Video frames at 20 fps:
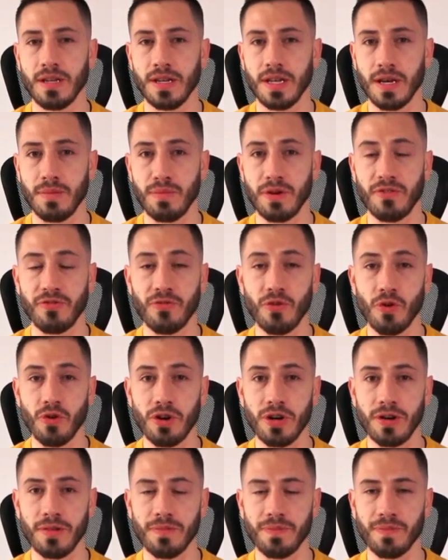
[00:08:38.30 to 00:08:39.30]
Number
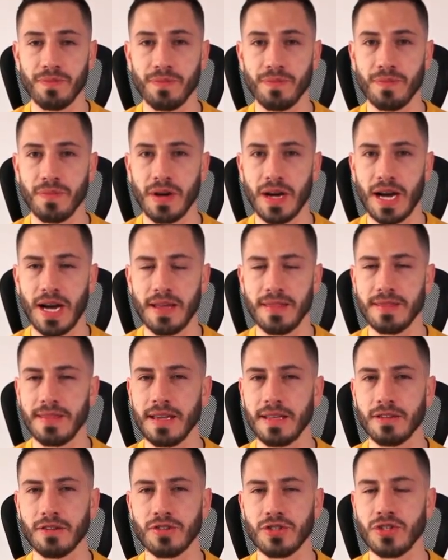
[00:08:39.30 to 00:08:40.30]
4, I
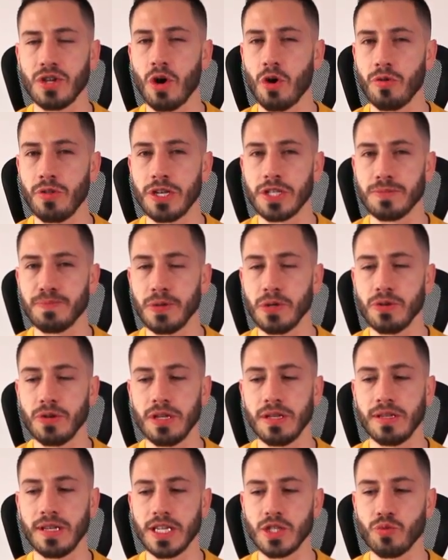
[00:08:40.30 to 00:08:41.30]
think there's no dispute
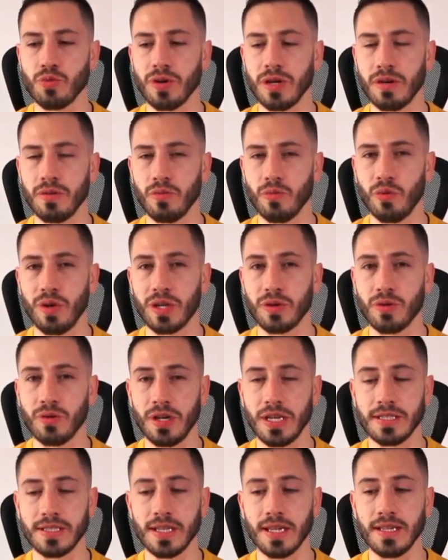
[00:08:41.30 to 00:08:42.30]
in this one. We could
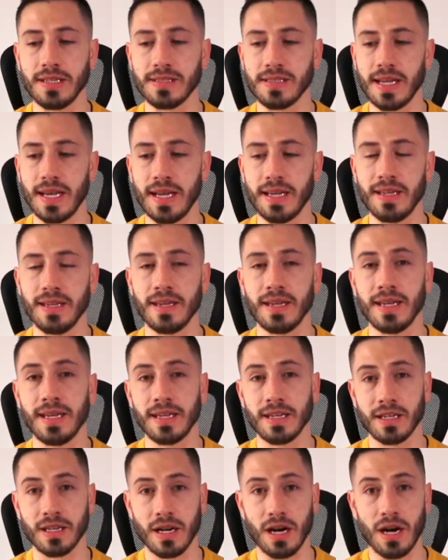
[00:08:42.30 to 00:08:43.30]
easily say
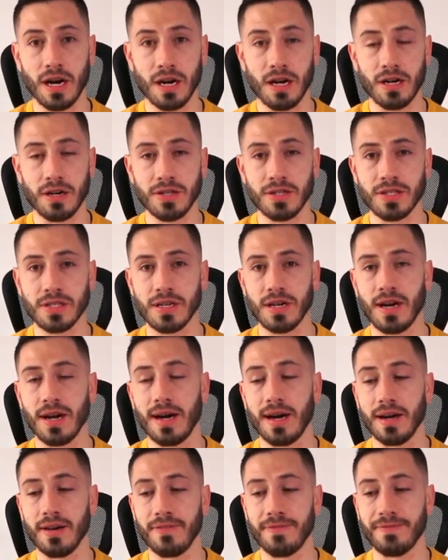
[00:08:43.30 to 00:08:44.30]
cars
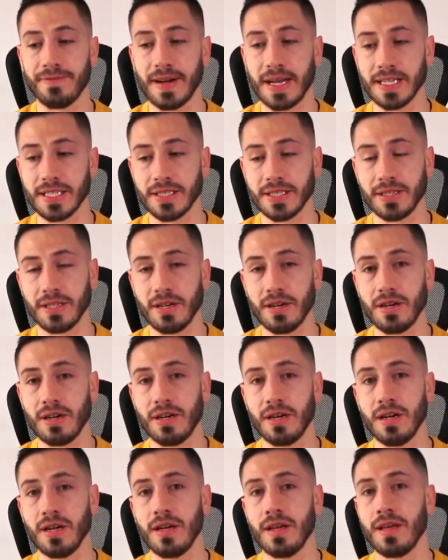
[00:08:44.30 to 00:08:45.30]
are
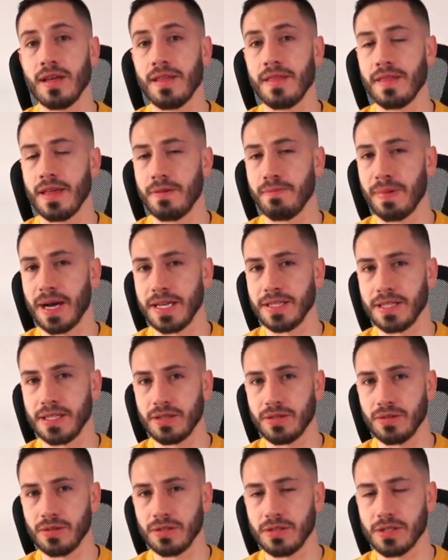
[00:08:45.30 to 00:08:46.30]
faster than
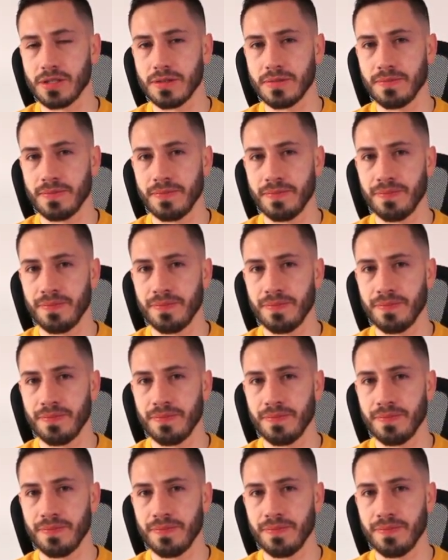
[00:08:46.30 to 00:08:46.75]
bicycles.